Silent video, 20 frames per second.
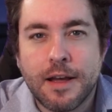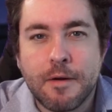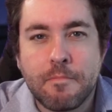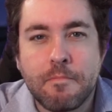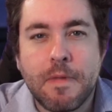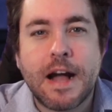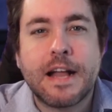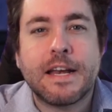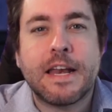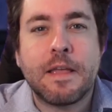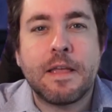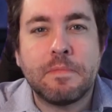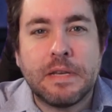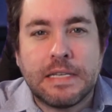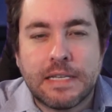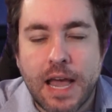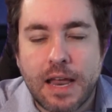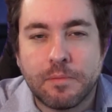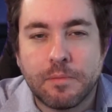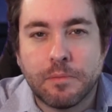My name
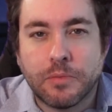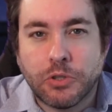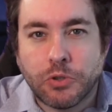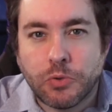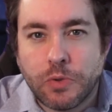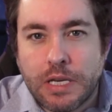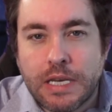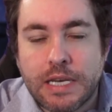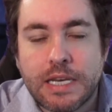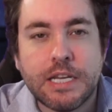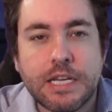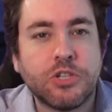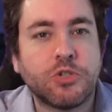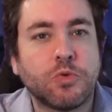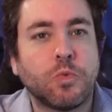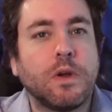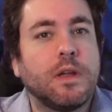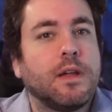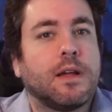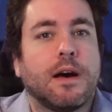is Adam Blue, and
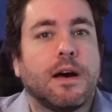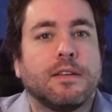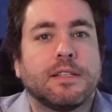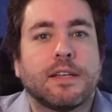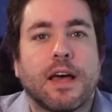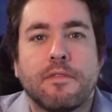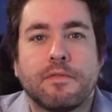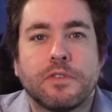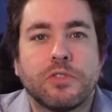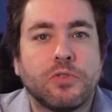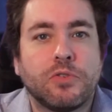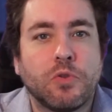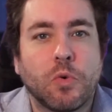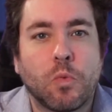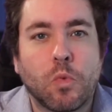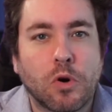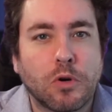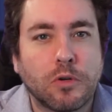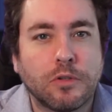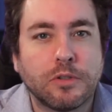each week I'll dive into the
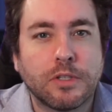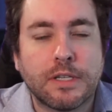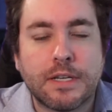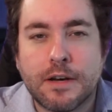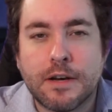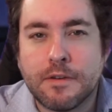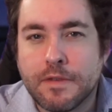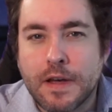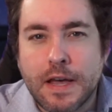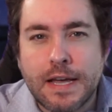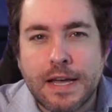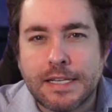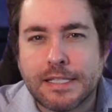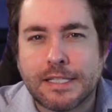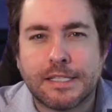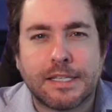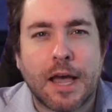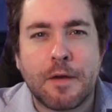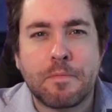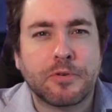world of
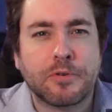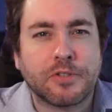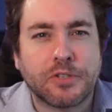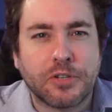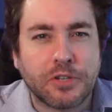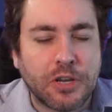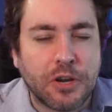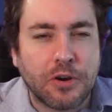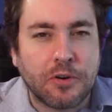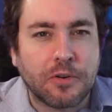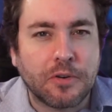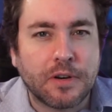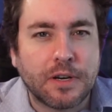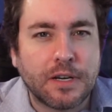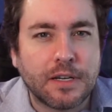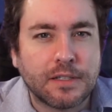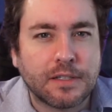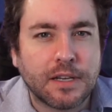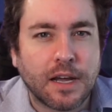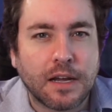
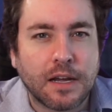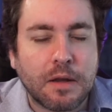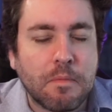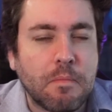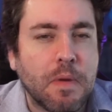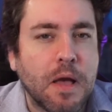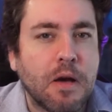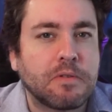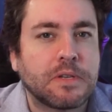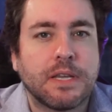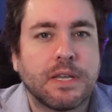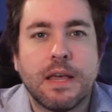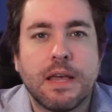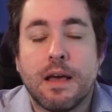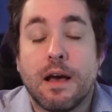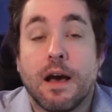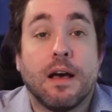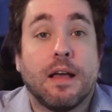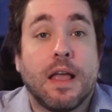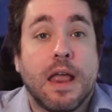cybersecurity and talk about
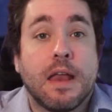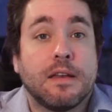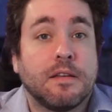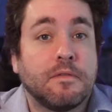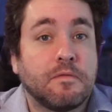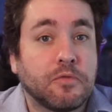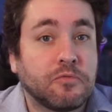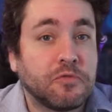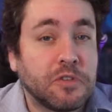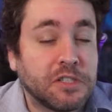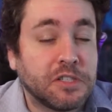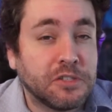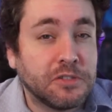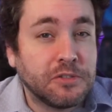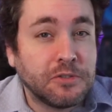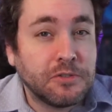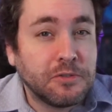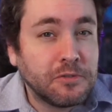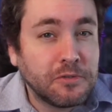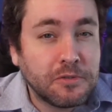any of the recent
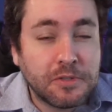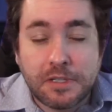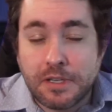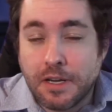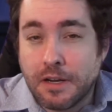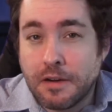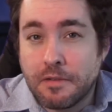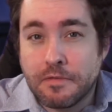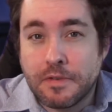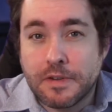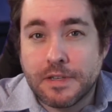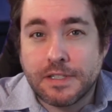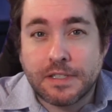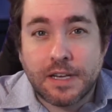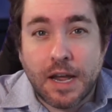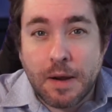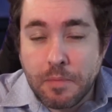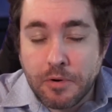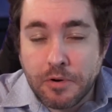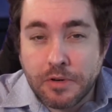news of
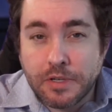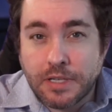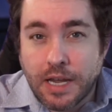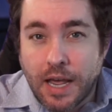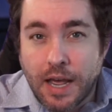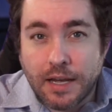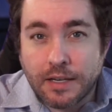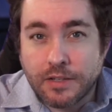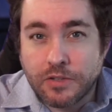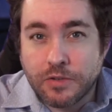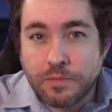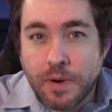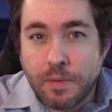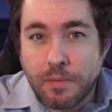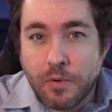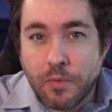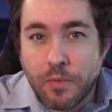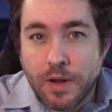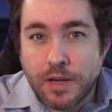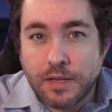cyber attacks or
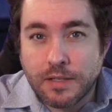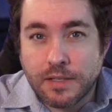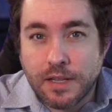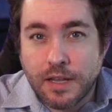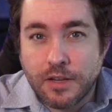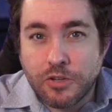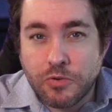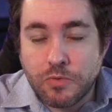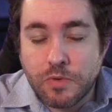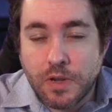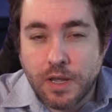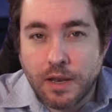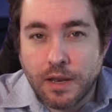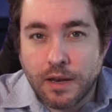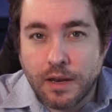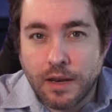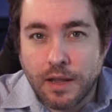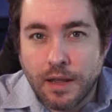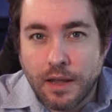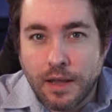maybe ways that you
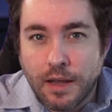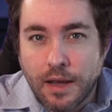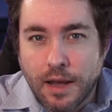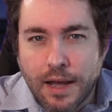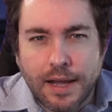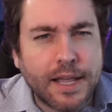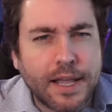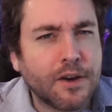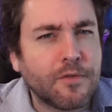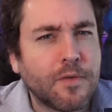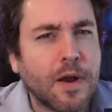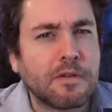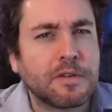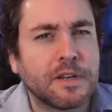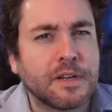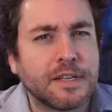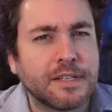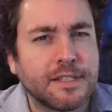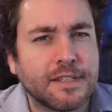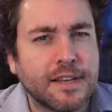can get around
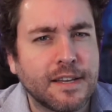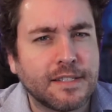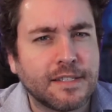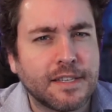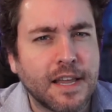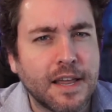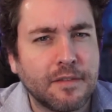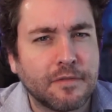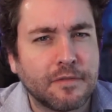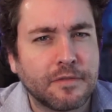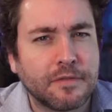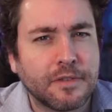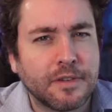it and stay safe.